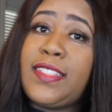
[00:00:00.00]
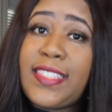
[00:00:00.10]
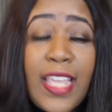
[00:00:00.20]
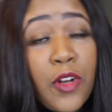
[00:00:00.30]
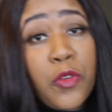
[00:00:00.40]

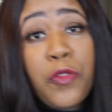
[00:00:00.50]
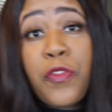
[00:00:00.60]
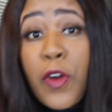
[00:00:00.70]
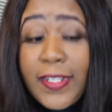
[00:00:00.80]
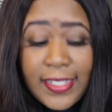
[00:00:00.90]
Settle
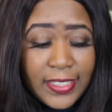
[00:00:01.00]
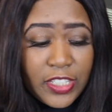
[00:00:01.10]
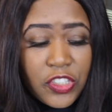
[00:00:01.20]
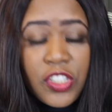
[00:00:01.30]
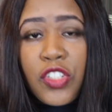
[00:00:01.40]
for
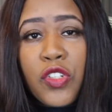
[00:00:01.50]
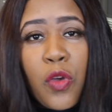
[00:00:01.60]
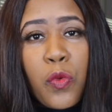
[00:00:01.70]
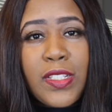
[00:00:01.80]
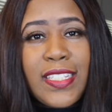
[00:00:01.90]
deletion. You
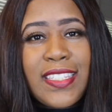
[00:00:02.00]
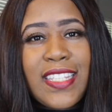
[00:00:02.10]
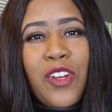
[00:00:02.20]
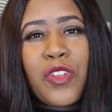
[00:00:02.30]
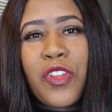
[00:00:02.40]
don't want to
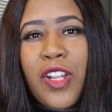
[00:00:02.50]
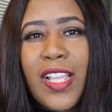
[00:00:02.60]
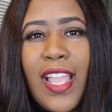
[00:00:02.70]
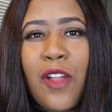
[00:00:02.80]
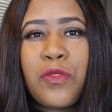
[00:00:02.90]
settle your
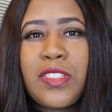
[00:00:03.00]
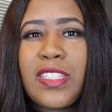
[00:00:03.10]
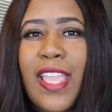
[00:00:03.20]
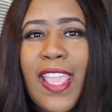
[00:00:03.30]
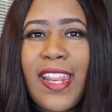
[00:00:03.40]

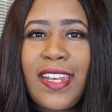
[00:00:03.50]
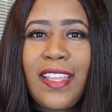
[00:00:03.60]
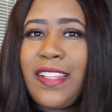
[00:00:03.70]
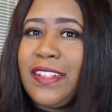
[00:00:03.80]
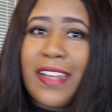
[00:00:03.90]
accounts
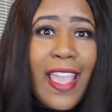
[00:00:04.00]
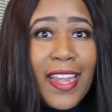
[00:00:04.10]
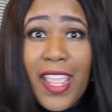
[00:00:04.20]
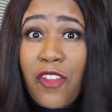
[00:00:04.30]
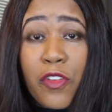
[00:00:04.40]
and
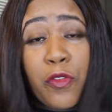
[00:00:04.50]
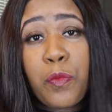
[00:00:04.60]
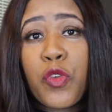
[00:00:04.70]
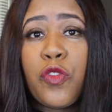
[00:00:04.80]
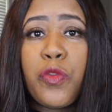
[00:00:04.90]
not have it
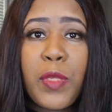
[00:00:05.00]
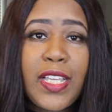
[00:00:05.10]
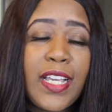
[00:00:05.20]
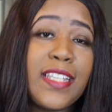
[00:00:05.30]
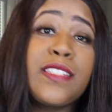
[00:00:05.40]
removed,
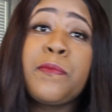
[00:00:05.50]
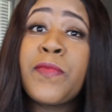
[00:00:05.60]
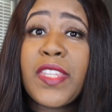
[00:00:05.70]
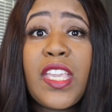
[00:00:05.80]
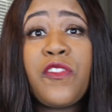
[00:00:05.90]
because
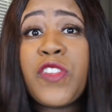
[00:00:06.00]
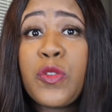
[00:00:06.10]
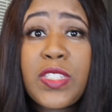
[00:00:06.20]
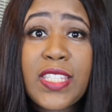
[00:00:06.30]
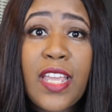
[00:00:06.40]
if
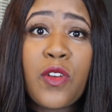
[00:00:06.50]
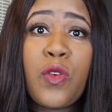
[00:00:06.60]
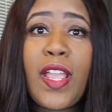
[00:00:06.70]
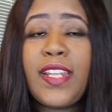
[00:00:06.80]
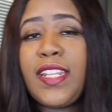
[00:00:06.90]
you
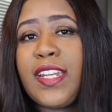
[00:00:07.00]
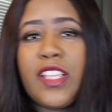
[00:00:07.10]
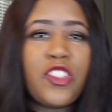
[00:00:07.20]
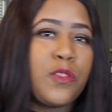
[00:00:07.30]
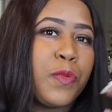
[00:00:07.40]
settle and then
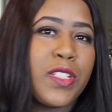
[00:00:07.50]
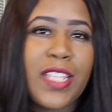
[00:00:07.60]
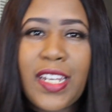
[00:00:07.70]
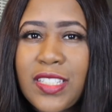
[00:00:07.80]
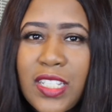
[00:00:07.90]
they just put
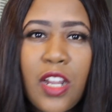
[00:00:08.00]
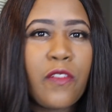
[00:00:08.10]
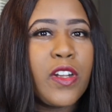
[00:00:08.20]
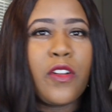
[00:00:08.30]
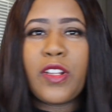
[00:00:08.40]
that it's
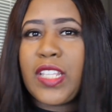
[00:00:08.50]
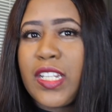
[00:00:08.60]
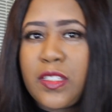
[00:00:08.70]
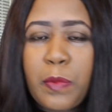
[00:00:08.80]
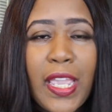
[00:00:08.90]
current or
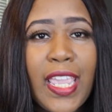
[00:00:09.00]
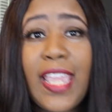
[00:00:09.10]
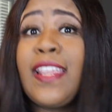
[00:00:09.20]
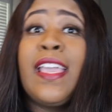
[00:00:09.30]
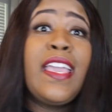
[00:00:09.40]
that it's
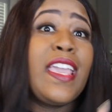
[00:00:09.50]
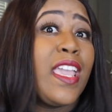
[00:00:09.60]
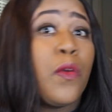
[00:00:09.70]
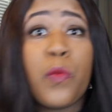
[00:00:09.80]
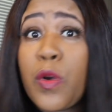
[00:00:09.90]
paid,
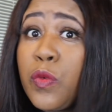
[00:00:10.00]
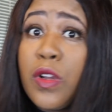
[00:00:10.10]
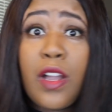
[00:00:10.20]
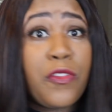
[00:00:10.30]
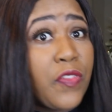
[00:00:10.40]
it
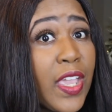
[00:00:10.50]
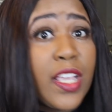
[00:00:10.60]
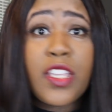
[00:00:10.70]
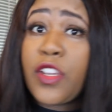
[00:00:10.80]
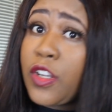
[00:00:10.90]
won't
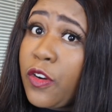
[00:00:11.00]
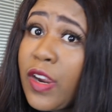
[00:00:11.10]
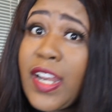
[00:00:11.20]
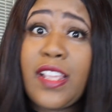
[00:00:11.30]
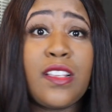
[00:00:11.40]
affect your
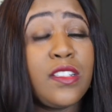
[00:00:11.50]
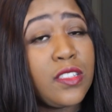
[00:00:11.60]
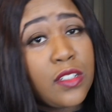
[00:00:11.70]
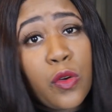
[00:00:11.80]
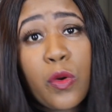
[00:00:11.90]
credit
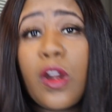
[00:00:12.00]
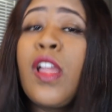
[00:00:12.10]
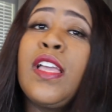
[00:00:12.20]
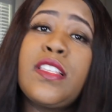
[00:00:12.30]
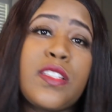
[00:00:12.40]
score.
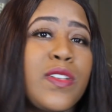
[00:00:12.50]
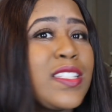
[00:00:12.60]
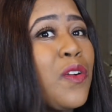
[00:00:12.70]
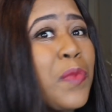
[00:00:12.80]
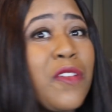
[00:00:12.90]
So it's
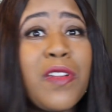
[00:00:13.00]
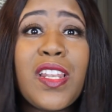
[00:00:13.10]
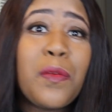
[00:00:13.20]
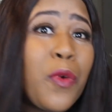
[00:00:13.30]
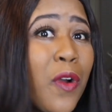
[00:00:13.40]
gonna be
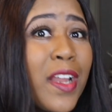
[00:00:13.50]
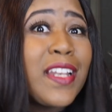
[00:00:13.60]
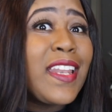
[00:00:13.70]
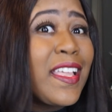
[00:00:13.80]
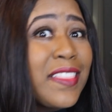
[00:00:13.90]
real
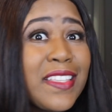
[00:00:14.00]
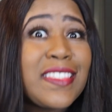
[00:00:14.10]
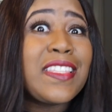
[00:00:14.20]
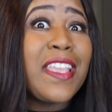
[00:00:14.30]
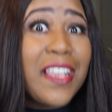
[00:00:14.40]
important that
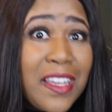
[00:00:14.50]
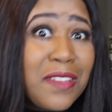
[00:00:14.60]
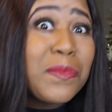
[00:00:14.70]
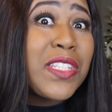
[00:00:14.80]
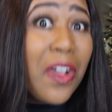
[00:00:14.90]
this thing
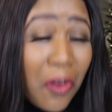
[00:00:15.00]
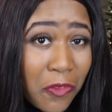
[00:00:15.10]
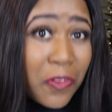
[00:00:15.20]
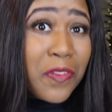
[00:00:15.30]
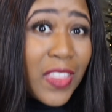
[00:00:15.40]
comes off of